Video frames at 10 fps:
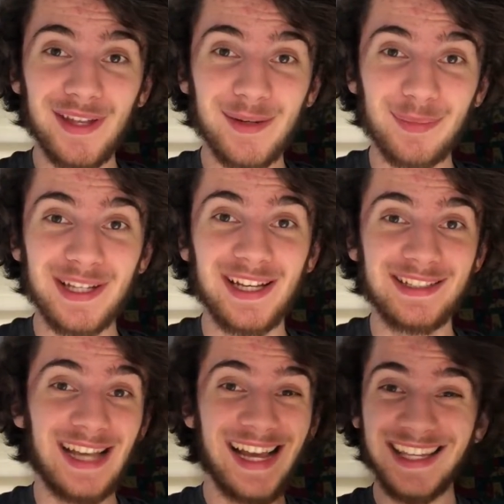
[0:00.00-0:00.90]
it
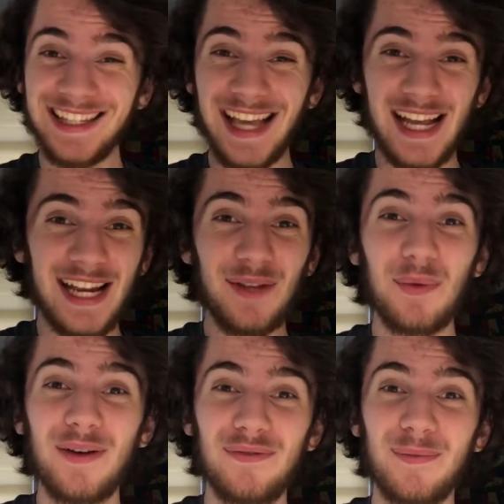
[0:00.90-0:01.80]
because I can get
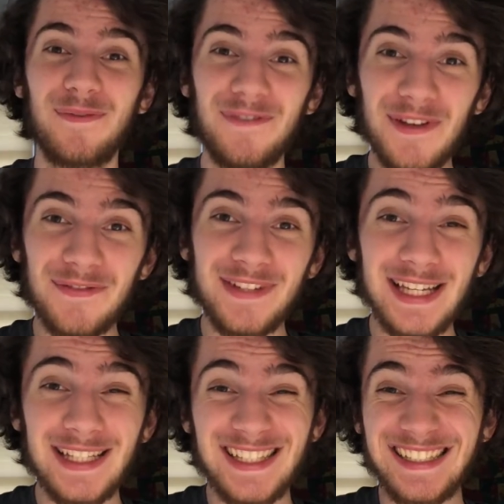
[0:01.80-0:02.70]
anywhere from
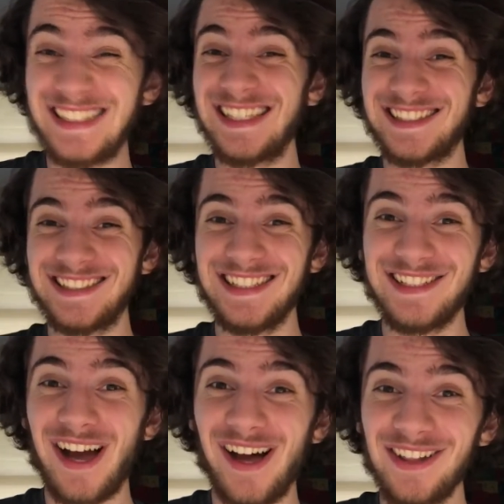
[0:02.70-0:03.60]
$50 to
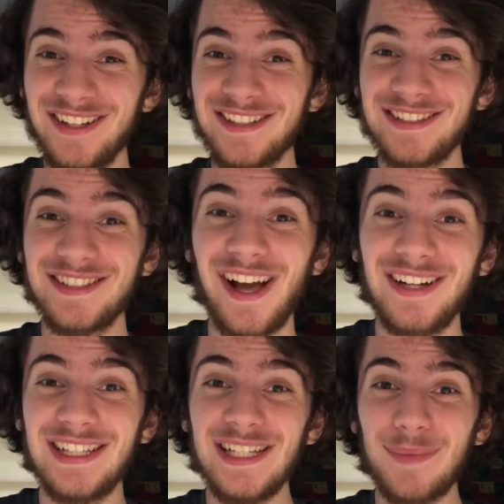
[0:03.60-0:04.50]
$60
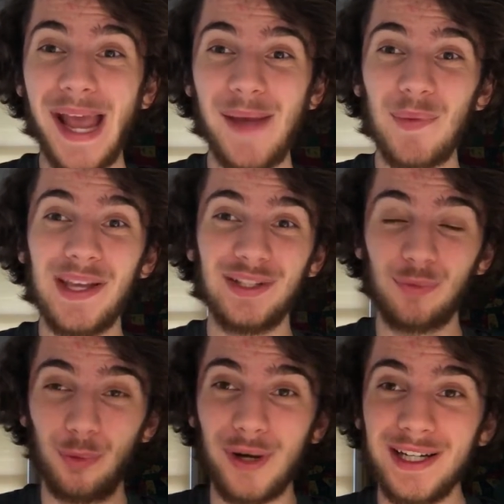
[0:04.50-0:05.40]
on eBay because
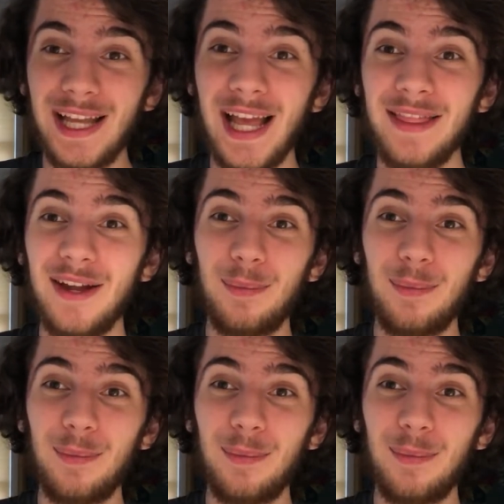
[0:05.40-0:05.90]
one, they're